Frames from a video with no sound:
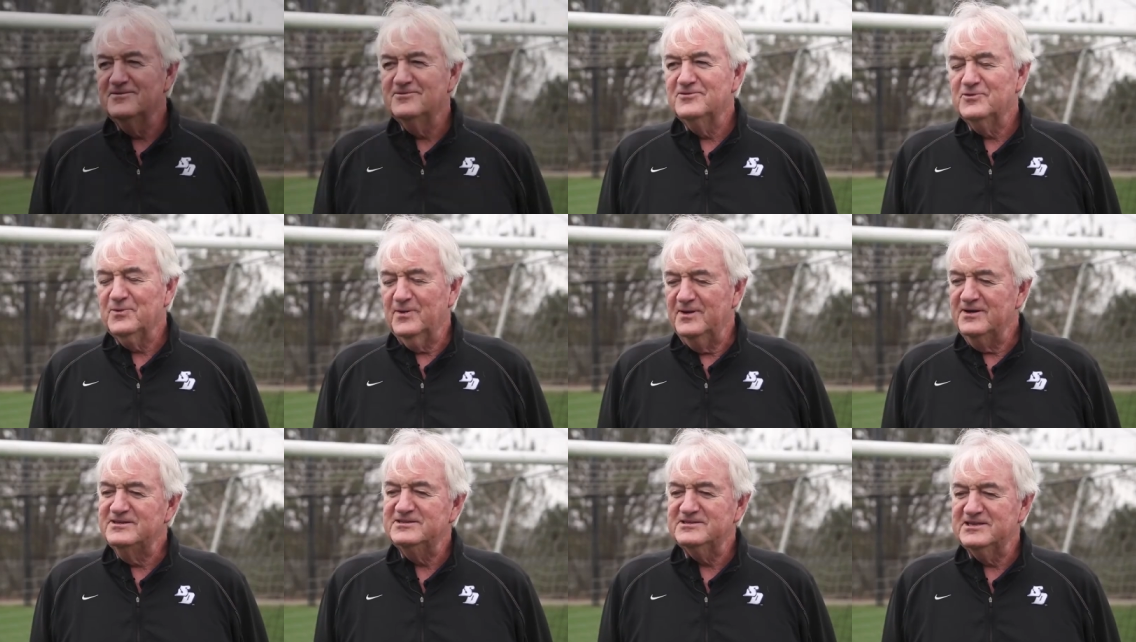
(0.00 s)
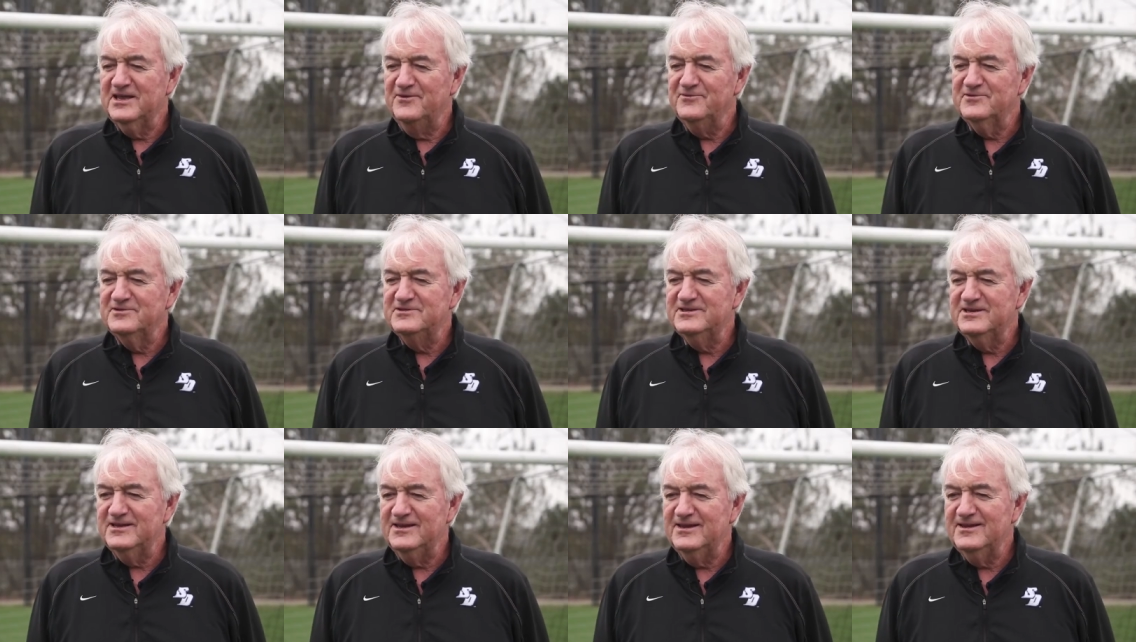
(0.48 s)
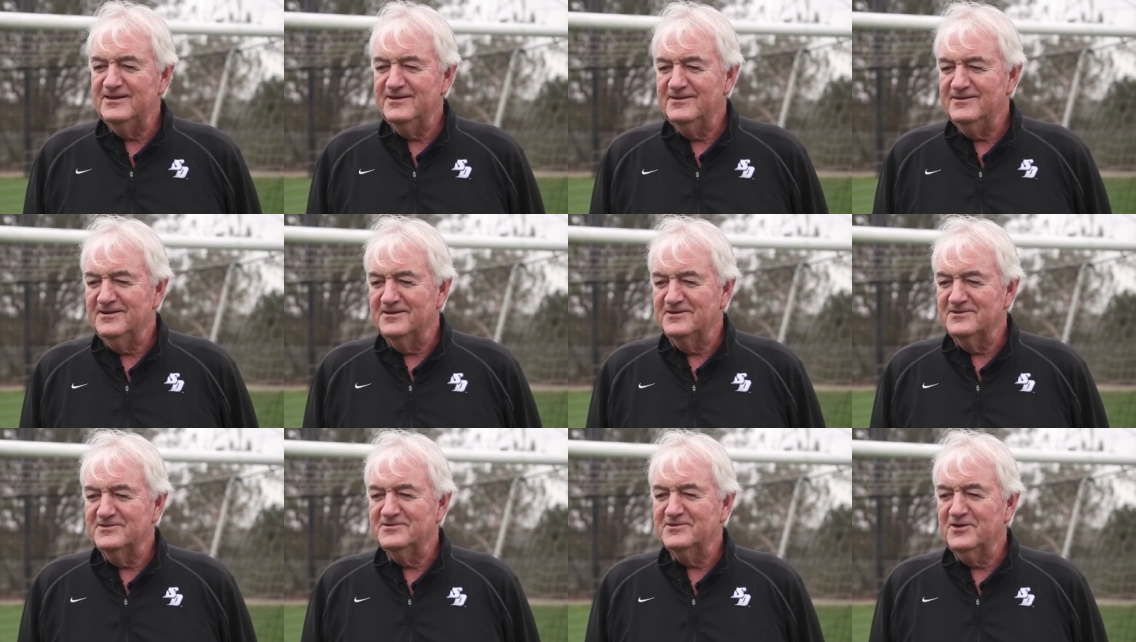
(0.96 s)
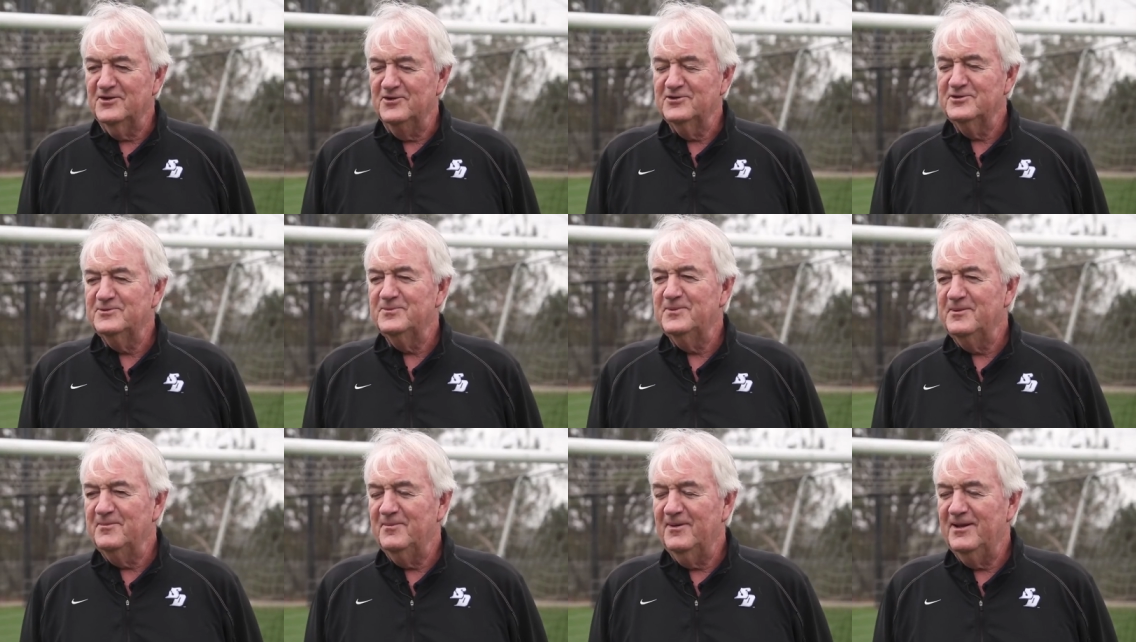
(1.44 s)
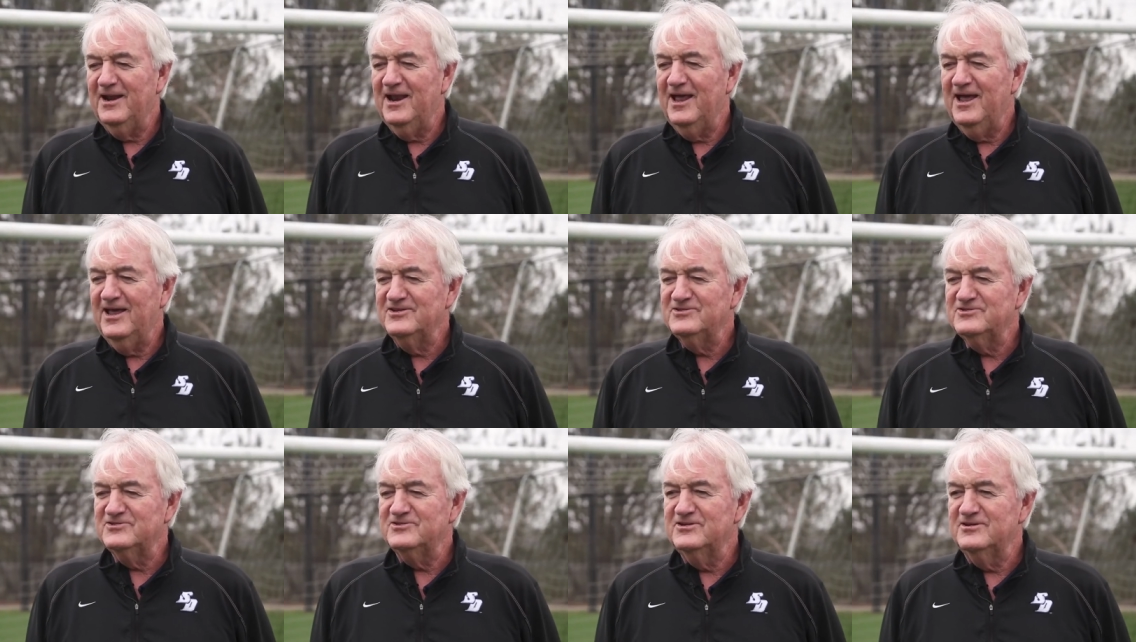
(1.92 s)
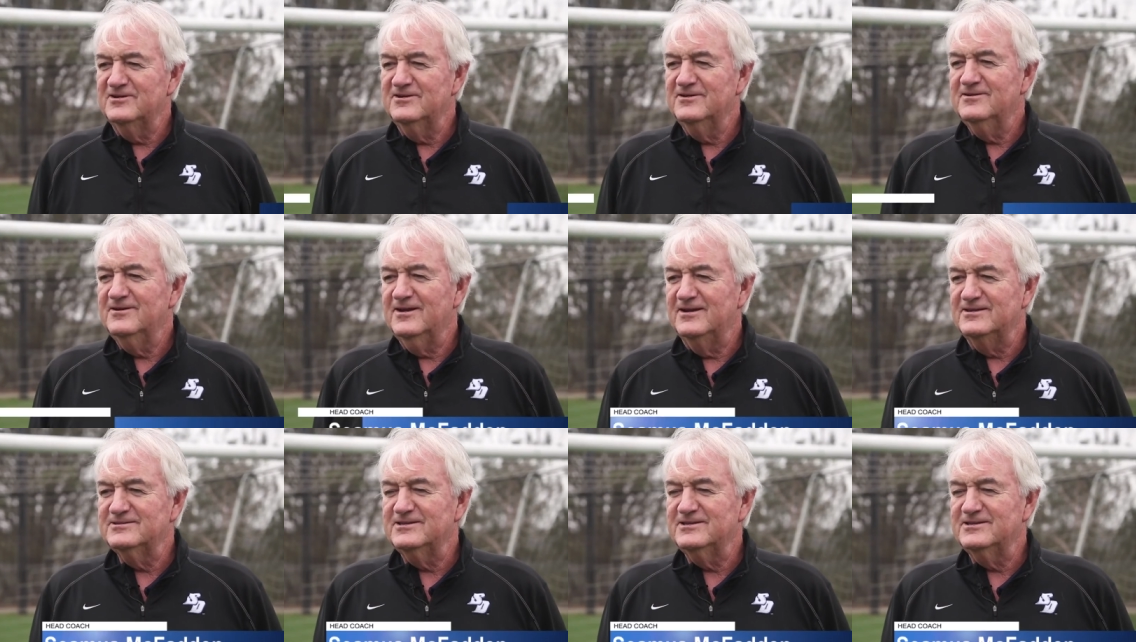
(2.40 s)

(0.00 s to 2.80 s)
2017 is going to be my last year